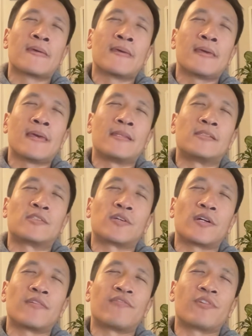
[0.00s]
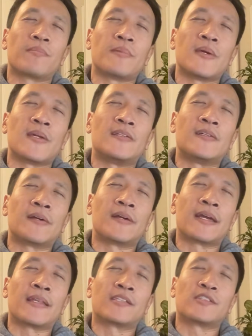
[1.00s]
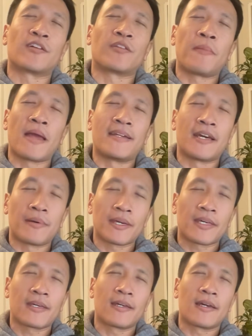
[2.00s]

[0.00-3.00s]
it started for me at the start of the pandemic.